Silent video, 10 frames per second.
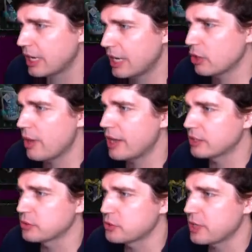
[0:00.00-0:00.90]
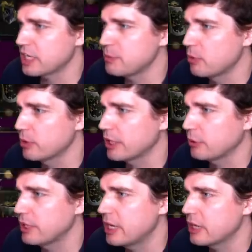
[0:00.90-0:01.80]
I don't know why this one strikes me more like
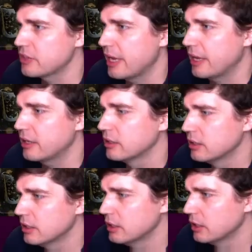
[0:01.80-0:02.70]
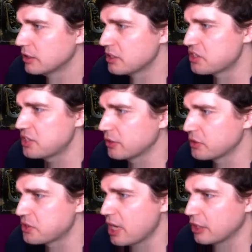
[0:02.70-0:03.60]
a Redux than the
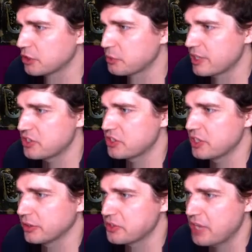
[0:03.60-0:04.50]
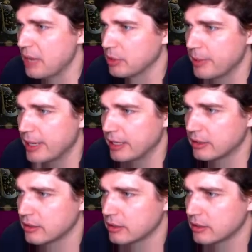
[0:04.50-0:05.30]
Steelers colors with the Steelers emblem on it.